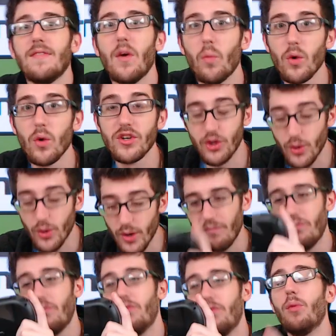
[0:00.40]

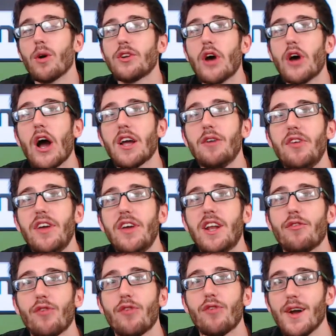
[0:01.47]
We're talking Vita
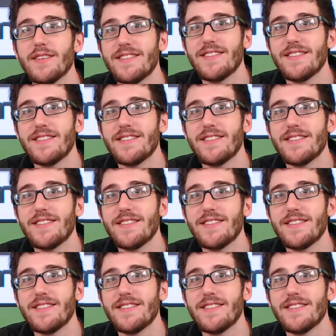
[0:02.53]
first.